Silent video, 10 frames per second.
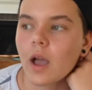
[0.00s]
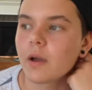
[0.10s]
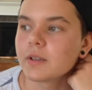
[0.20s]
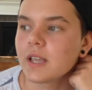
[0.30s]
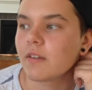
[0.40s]

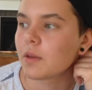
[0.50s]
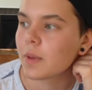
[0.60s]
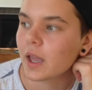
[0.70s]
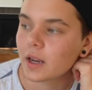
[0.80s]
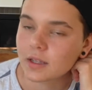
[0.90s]
I was having
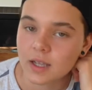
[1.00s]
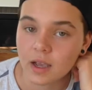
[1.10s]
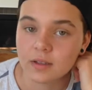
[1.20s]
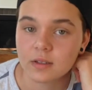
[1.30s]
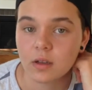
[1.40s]
panic
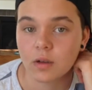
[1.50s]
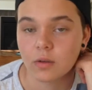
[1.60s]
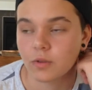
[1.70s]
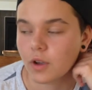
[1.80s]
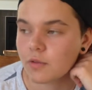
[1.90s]
attacks
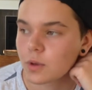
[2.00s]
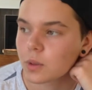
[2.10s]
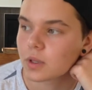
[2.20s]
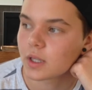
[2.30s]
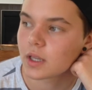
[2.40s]
very
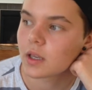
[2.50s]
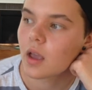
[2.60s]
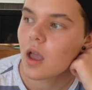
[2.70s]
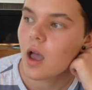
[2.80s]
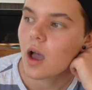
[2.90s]

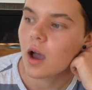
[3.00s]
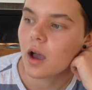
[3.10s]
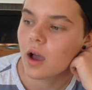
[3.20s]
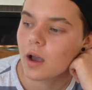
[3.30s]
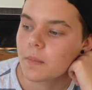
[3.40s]
frequently.
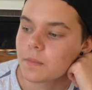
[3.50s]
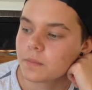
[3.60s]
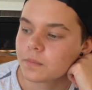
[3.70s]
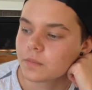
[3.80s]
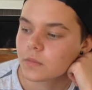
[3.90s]

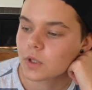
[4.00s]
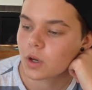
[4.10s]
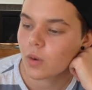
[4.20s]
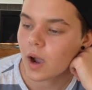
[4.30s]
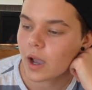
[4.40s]

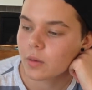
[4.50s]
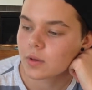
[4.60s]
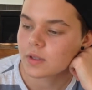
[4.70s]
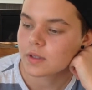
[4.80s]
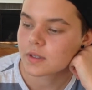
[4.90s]
I
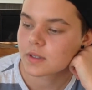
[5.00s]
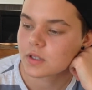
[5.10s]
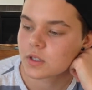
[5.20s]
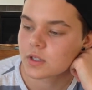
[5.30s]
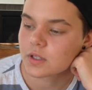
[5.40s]

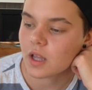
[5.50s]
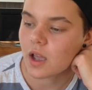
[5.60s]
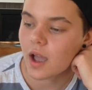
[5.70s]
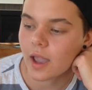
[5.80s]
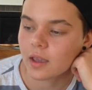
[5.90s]
was just,
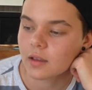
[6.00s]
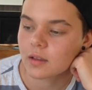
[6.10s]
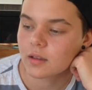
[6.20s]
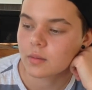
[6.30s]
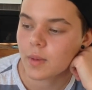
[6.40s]

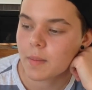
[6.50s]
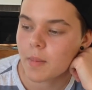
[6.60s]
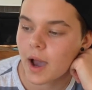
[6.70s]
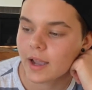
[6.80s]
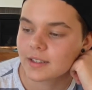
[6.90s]
my
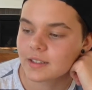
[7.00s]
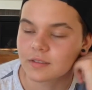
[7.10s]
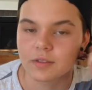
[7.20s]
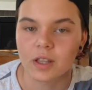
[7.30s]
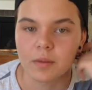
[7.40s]
mind
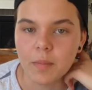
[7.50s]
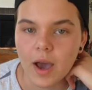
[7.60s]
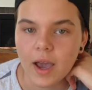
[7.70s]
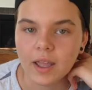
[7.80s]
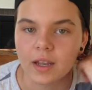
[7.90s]
didn't feel like
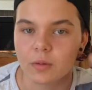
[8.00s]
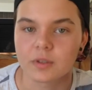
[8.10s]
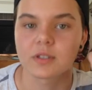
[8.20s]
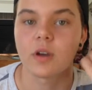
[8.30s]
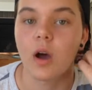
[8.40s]
mine. It
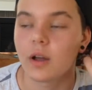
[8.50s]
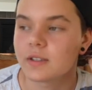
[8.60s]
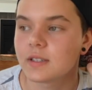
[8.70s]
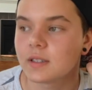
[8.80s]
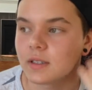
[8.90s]
was
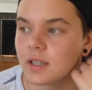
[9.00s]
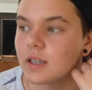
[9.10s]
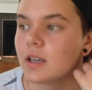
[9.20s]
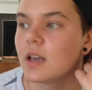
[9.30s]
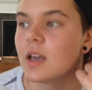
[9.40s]

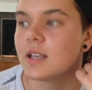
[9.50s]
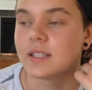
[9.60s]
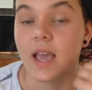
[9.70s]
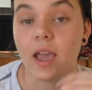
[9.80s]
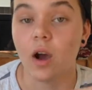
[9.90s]
constantly
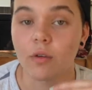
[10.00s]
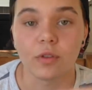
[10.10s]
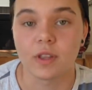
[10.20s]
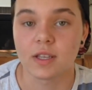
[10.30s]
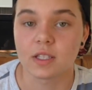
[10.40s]
saying
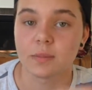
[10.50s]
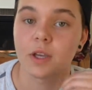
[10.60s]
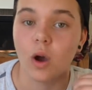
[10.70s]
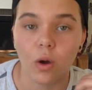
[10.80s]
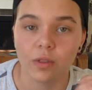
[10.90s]
awful things to
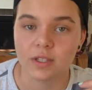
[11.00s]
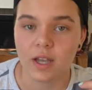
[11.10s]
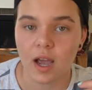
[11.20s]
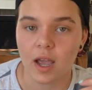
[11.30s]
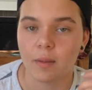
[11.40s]
me all the
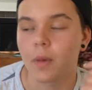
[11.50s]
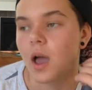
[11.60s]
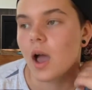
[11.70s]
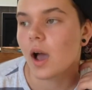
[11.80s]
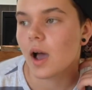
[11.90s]
time.
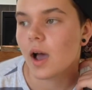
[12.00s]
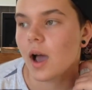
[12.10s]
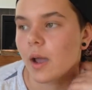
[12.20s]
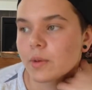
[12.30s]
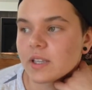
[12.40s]

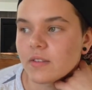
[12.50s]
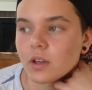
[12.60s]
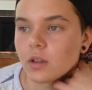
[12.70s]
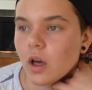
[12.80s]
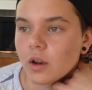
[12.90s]
I was
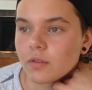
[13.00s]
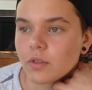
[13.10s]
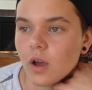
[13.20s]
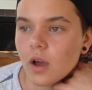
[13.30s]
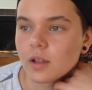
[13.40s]
having a lot of
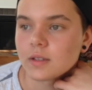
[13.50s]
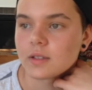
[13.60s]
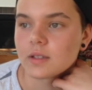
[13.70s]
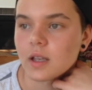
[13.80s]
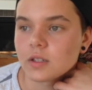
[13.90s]
thoughts.